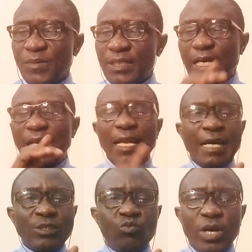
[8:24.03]
The
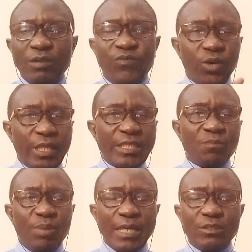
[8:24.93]
last one for this
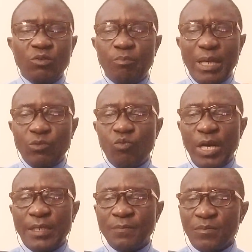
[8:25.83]
part, part
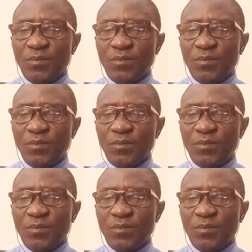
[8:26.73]
one,